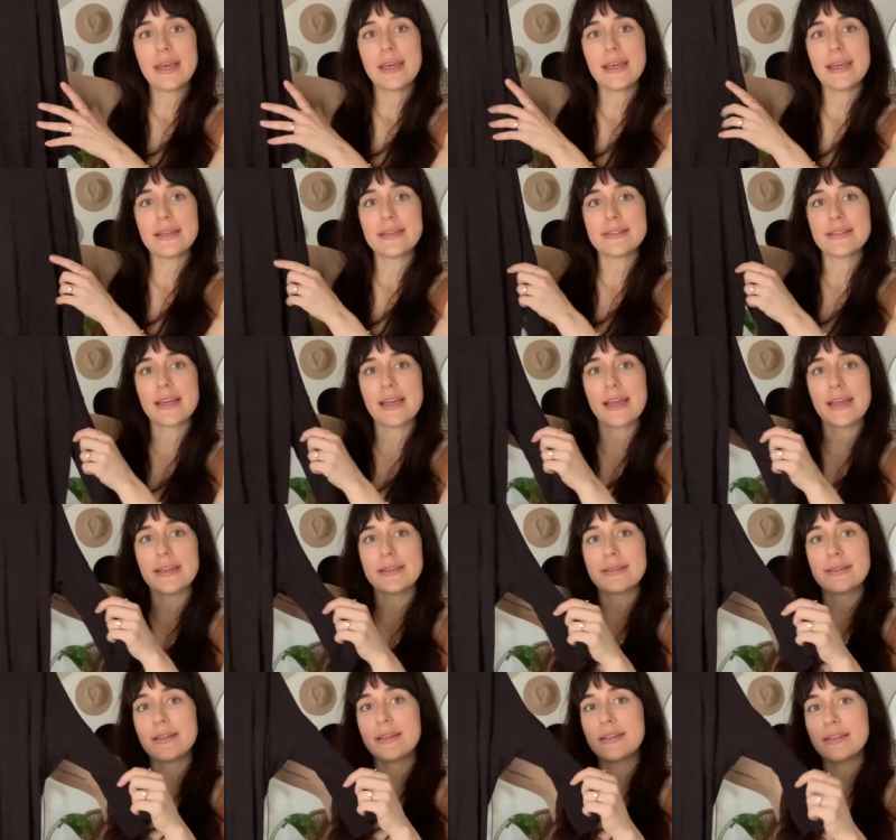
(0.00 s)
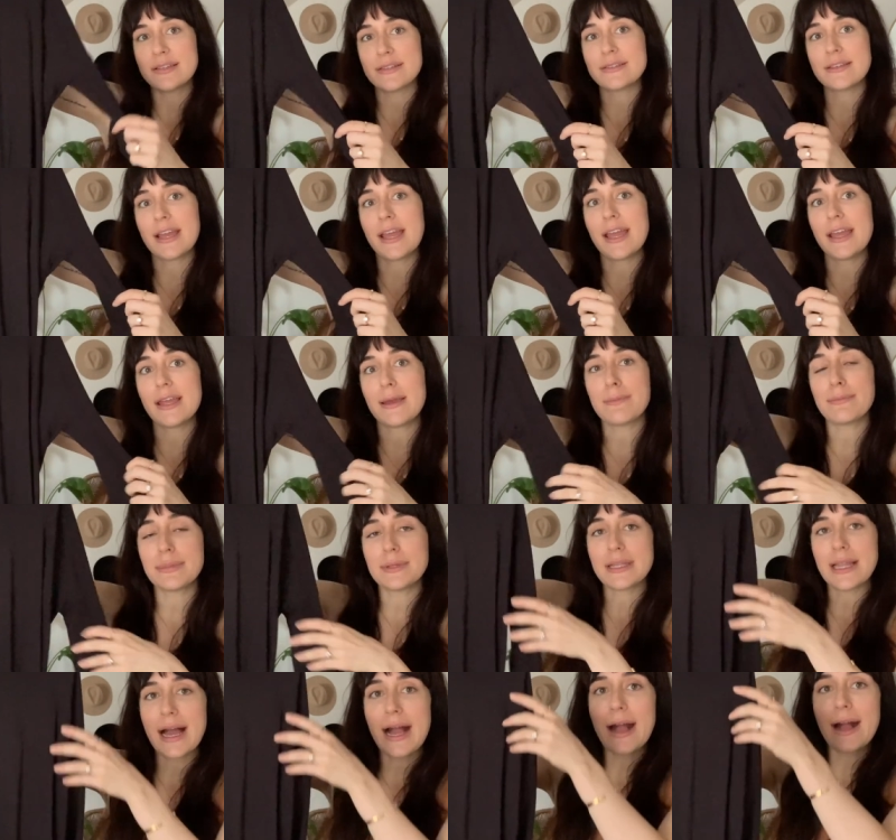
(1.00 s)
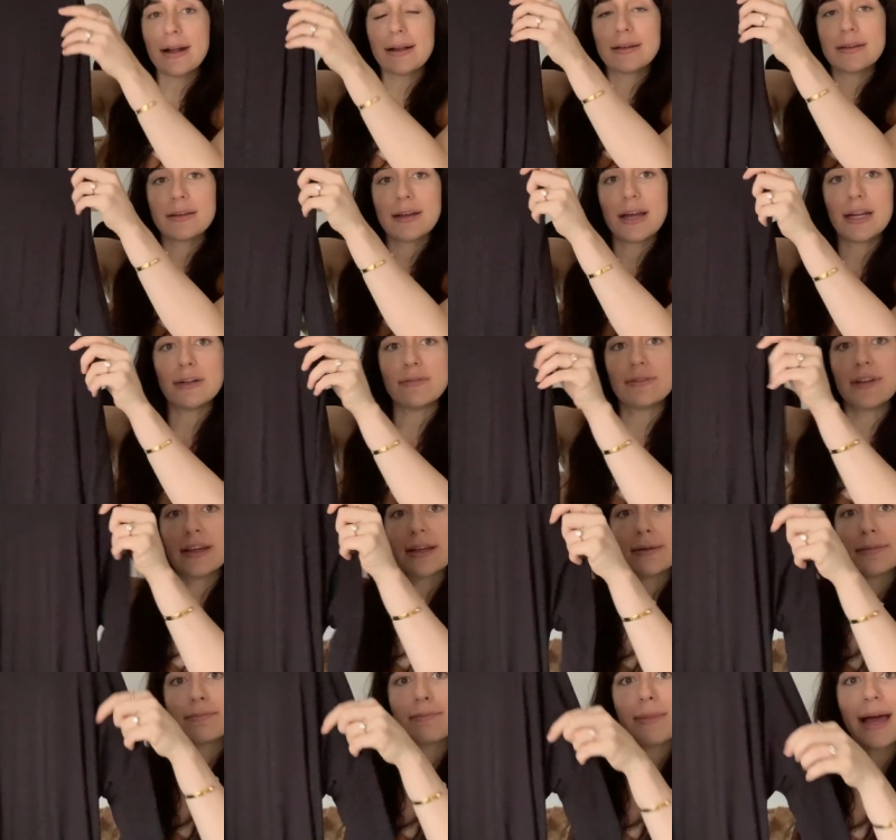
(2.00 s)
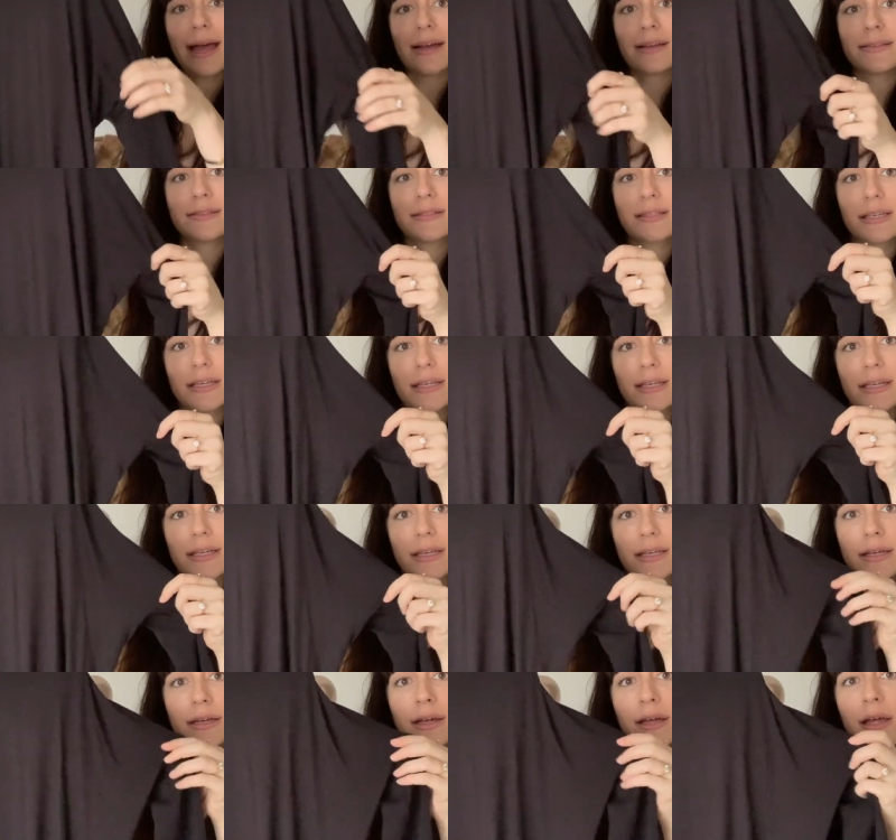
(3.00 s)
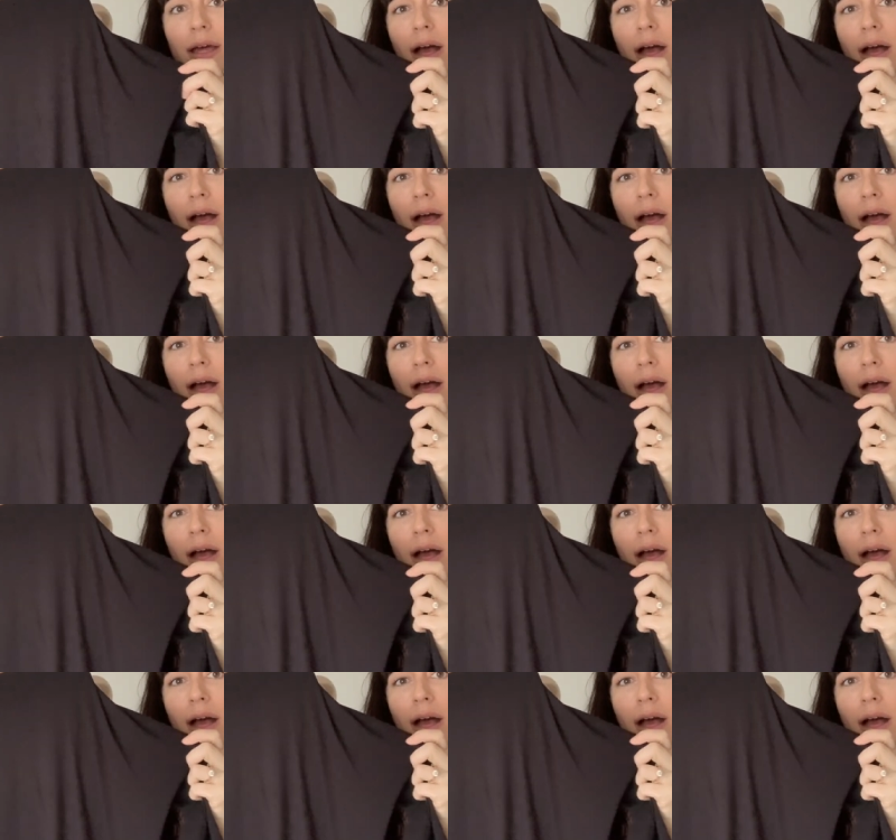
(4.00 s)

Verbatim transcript: It is, it is a black kind of like maxi,